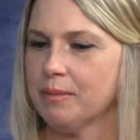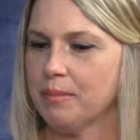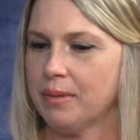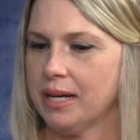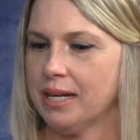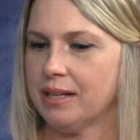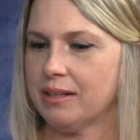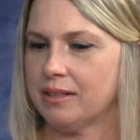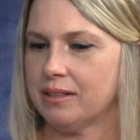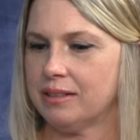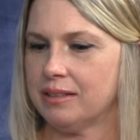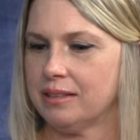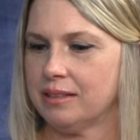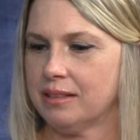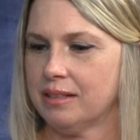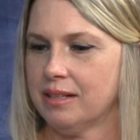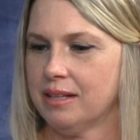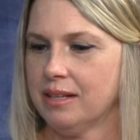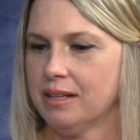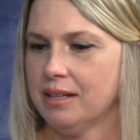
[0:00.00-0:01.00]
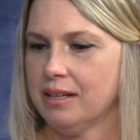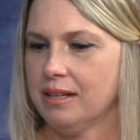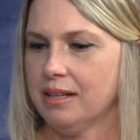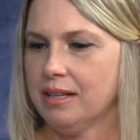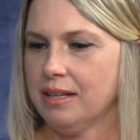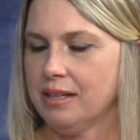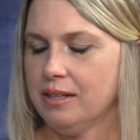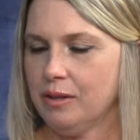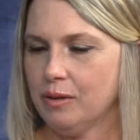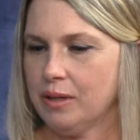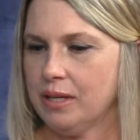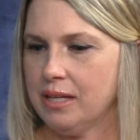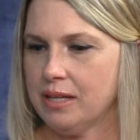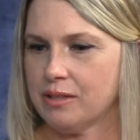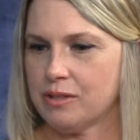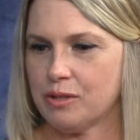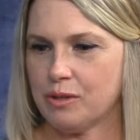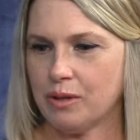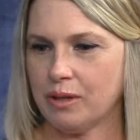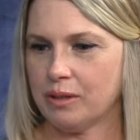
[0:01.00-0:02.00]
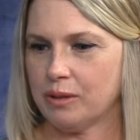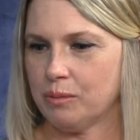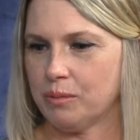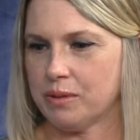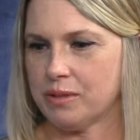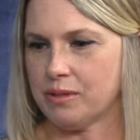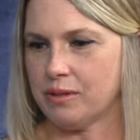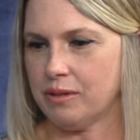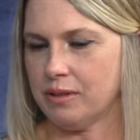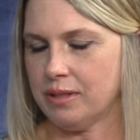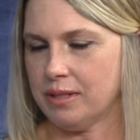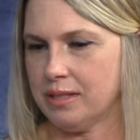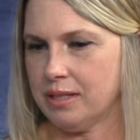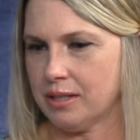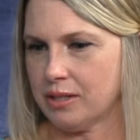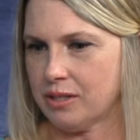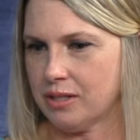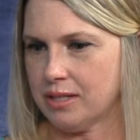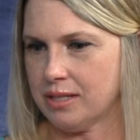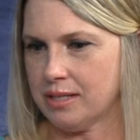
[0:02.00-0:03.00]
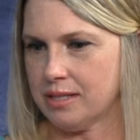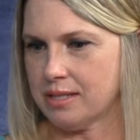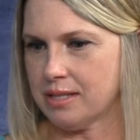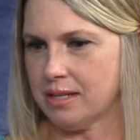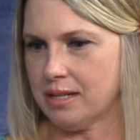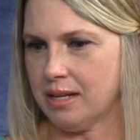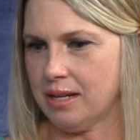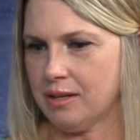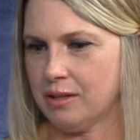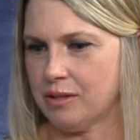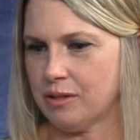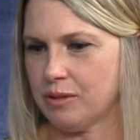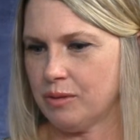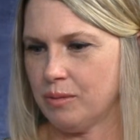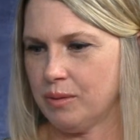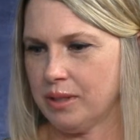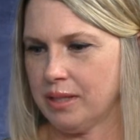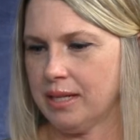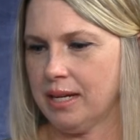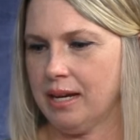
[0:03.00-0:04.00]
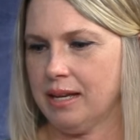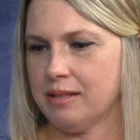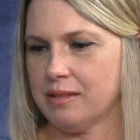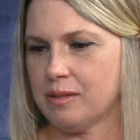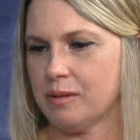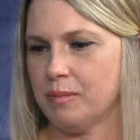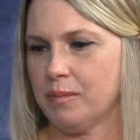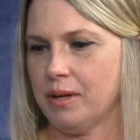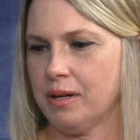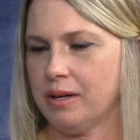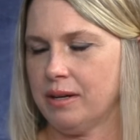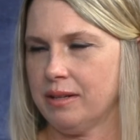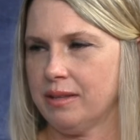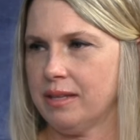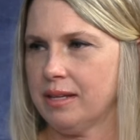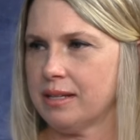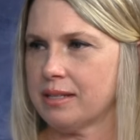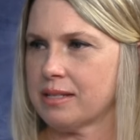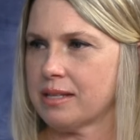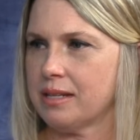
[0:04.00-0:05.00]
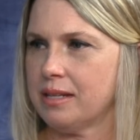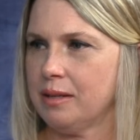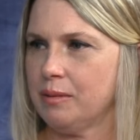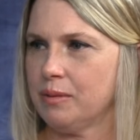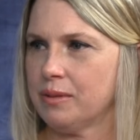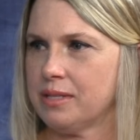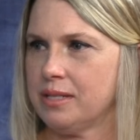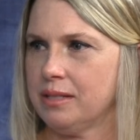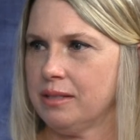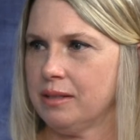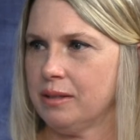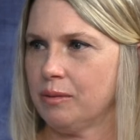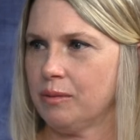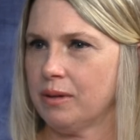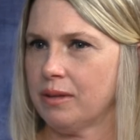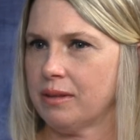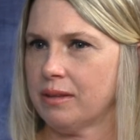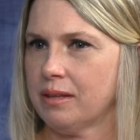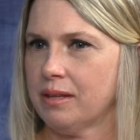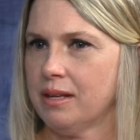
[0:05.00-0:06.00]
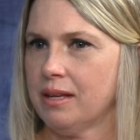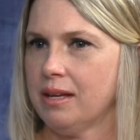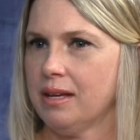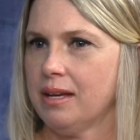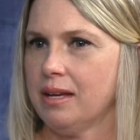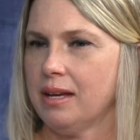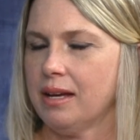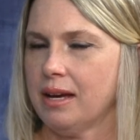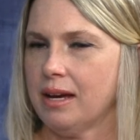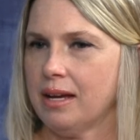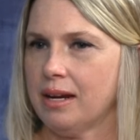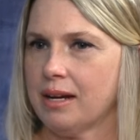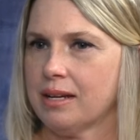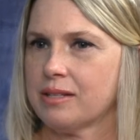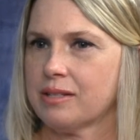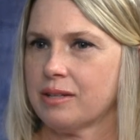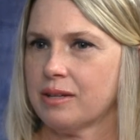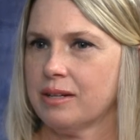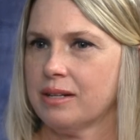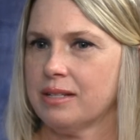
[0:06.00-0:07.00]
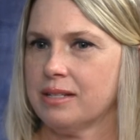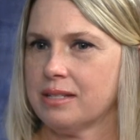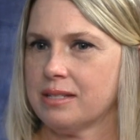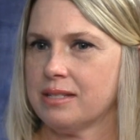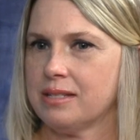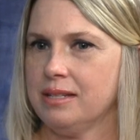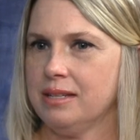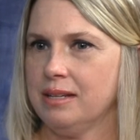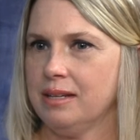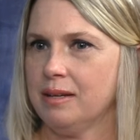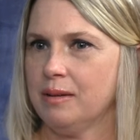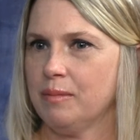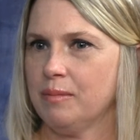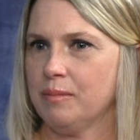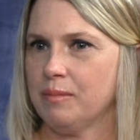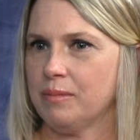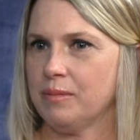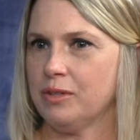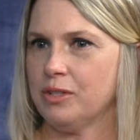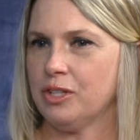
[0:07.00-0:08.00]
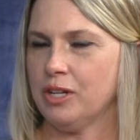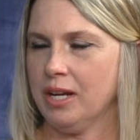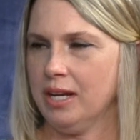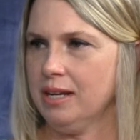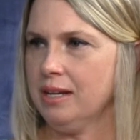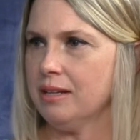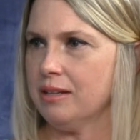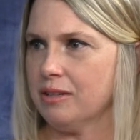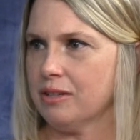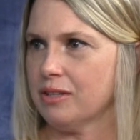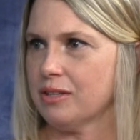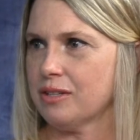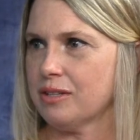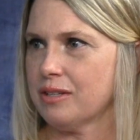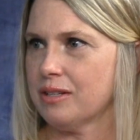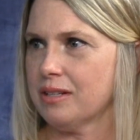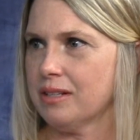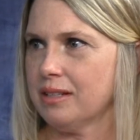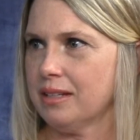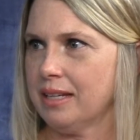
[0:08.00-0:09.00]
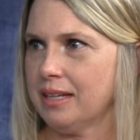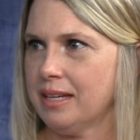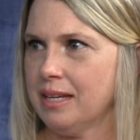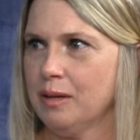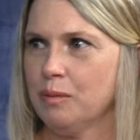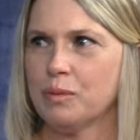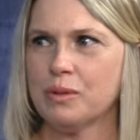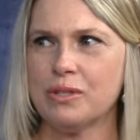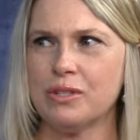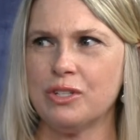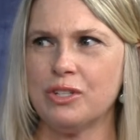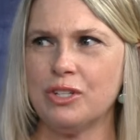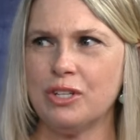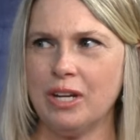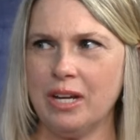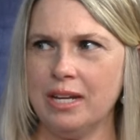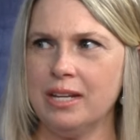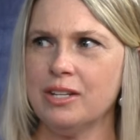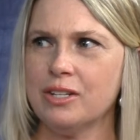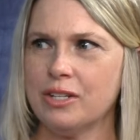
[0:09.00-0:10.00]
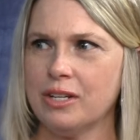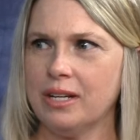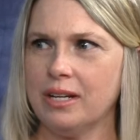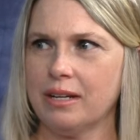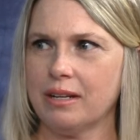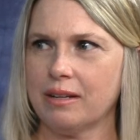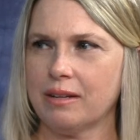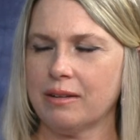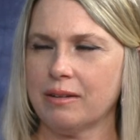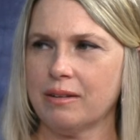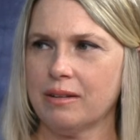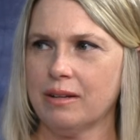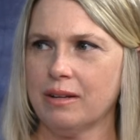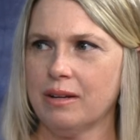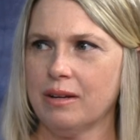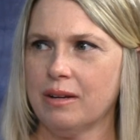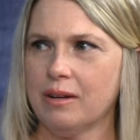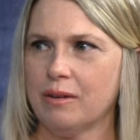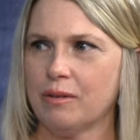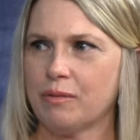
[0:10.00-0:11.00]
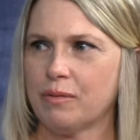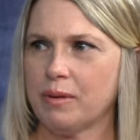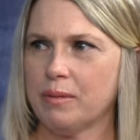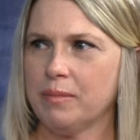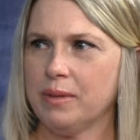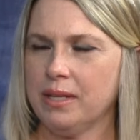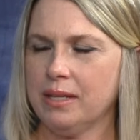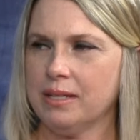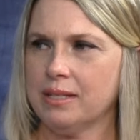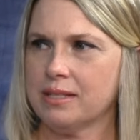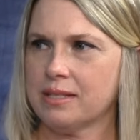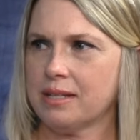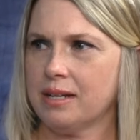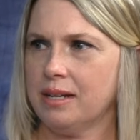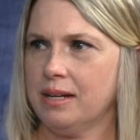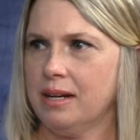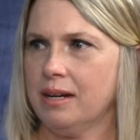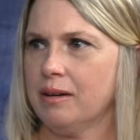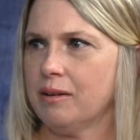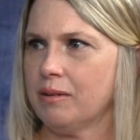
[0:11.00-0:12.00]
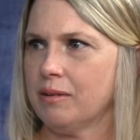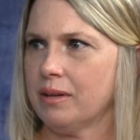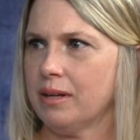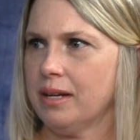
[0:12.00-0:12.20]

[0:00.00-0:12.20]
Michael, you know, he had struggled with certain addictions and, and just really had some hard things that he was dealing with. And I started to see him change. Like he was changing from the inside out.